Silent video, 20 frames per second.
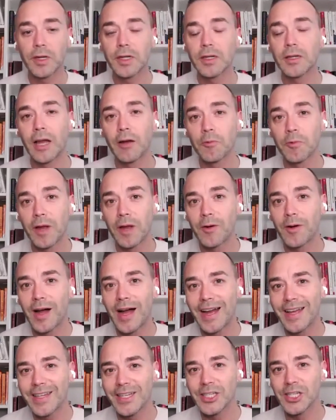how
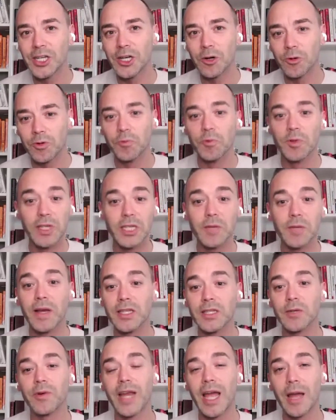high these go really
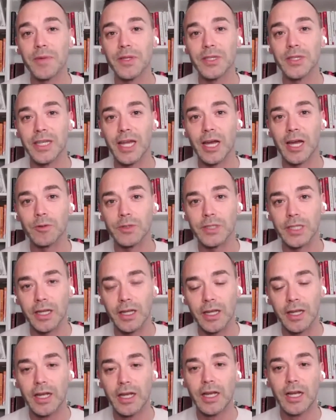depends on what happens in housing.
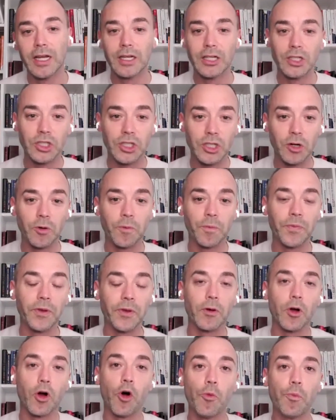So
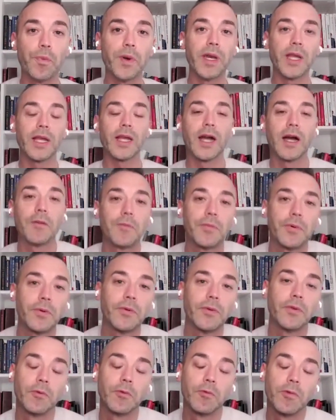they're opening up
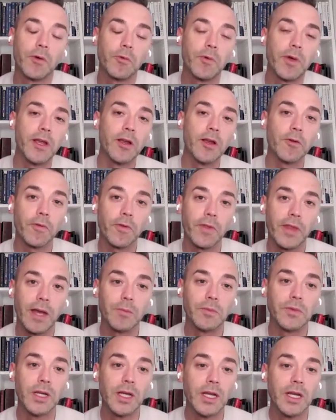the runway here for
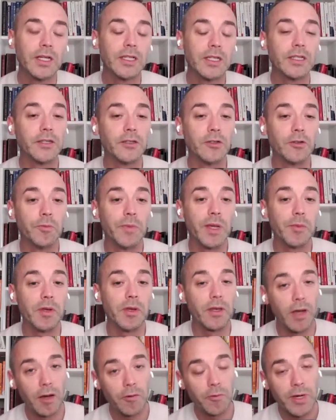them to maybe
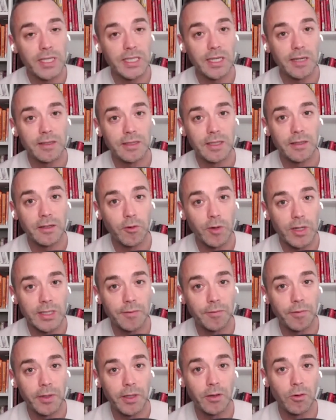not raise as
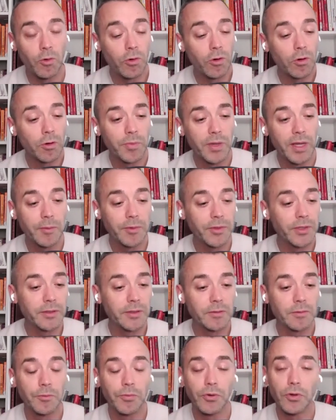aggressively or be able
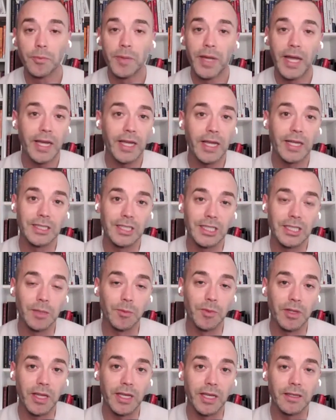to pull back and
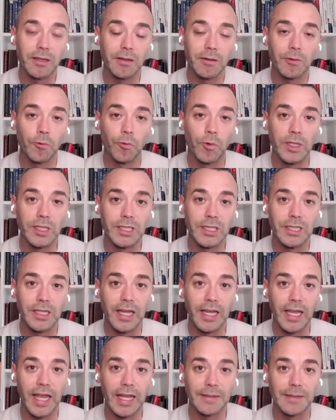stimulate once
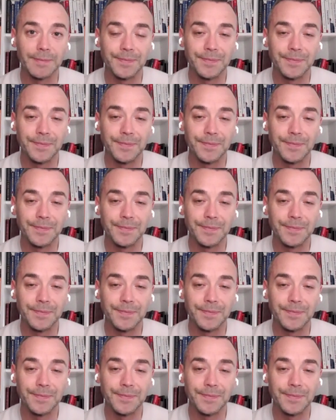again.